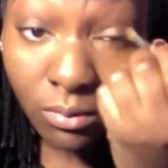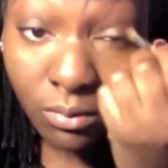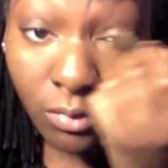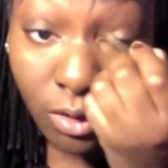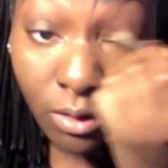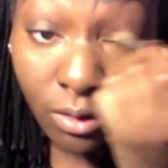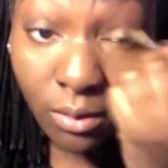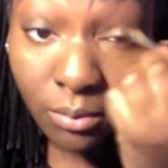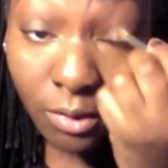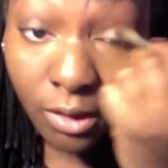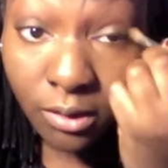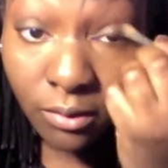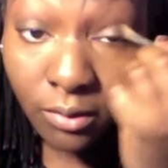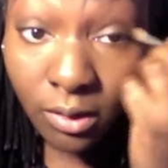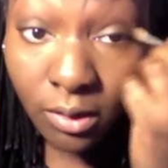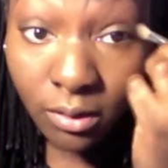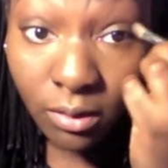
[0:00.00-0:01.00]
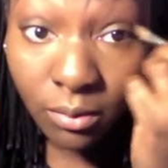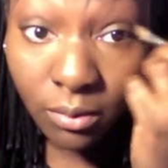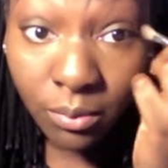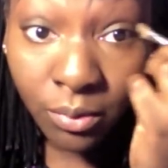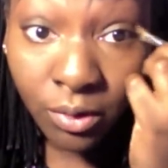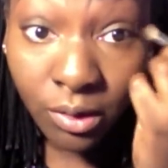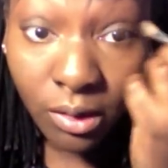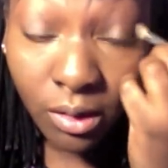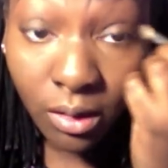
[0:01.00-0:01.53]
And I'm not even going to
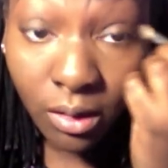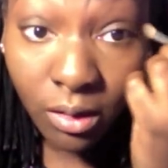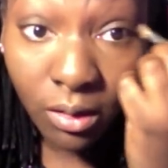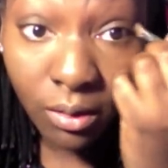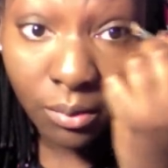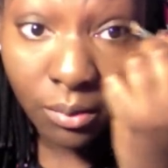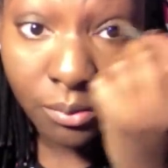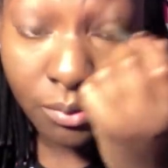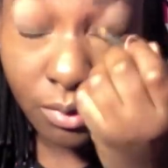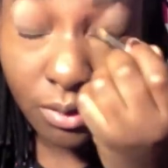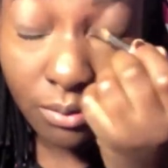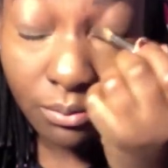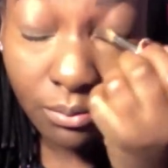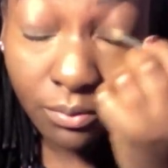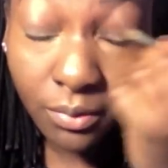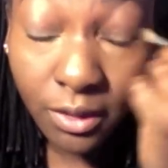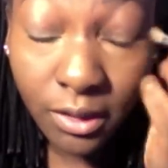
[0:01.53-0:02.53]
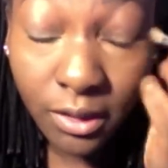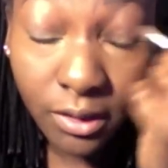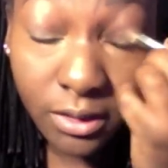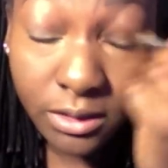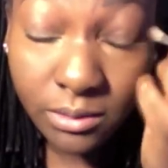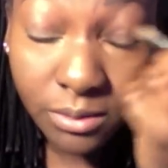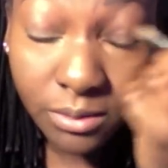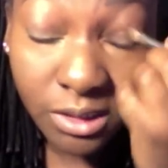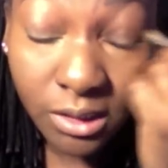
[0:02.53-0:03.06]
put a
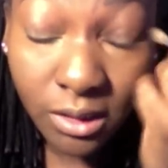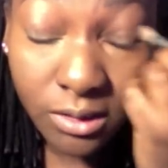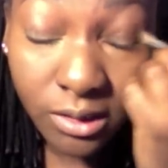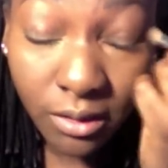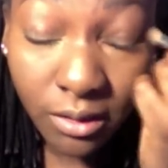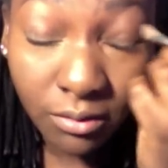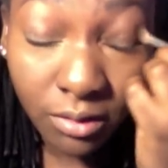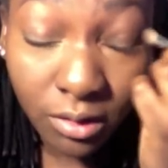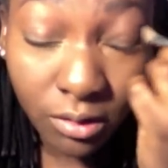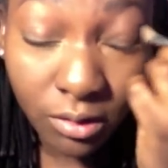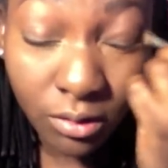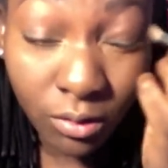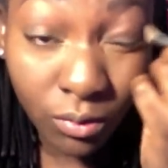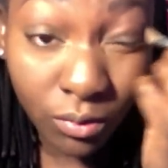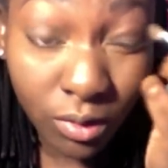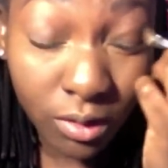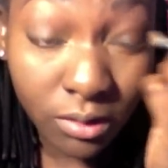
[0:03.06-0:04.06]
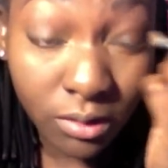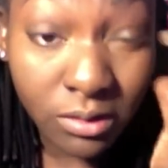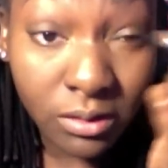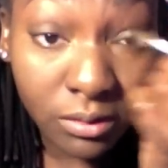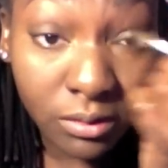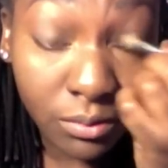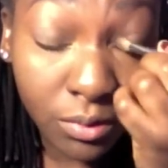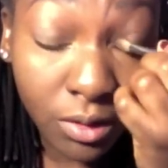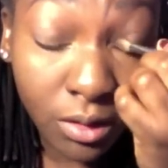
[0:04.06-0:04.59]
base, because I really don't want it
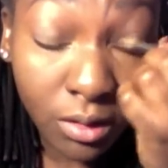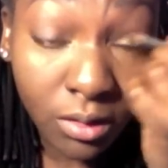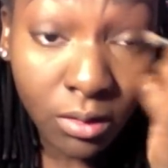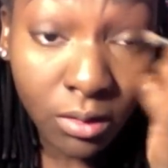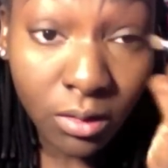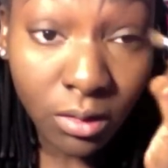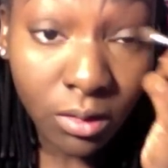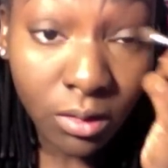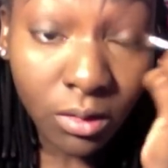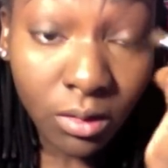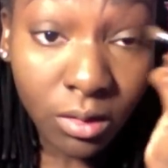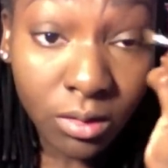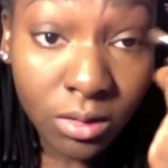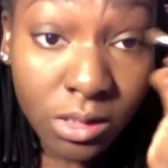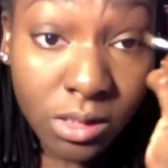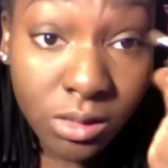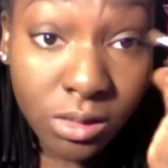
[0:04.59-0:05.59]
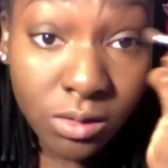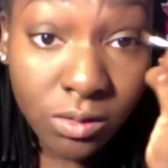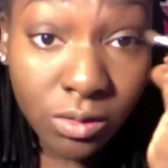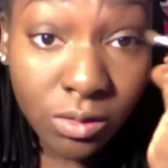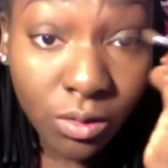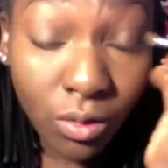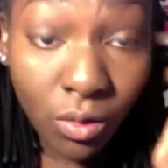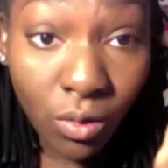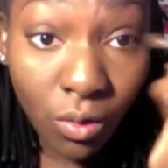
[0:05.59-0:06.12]
to be
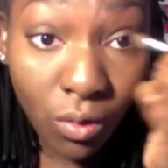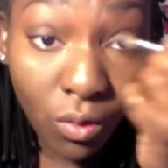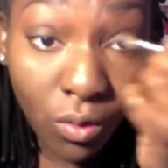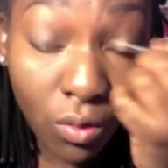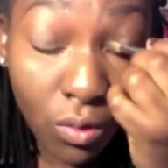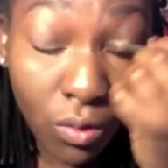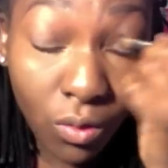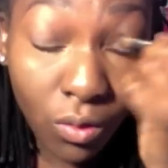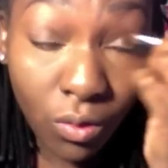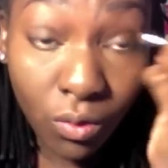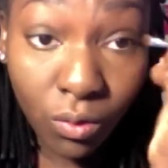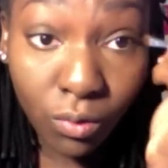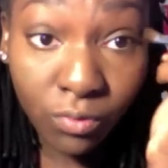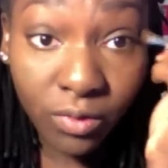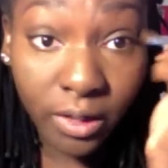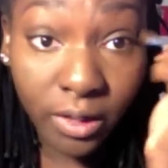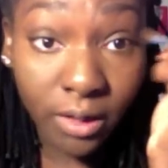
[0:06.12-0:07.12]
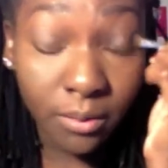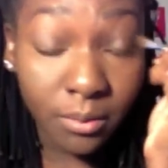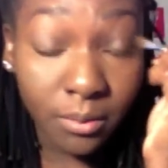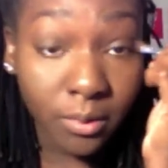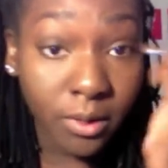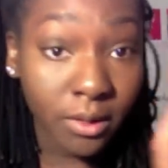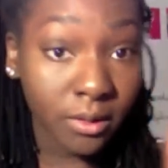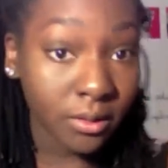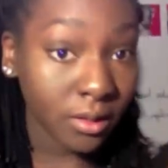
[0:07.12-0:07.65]
so
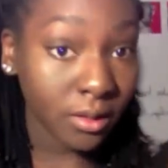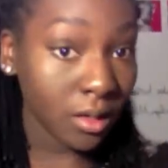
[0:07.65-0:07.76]
vibrant.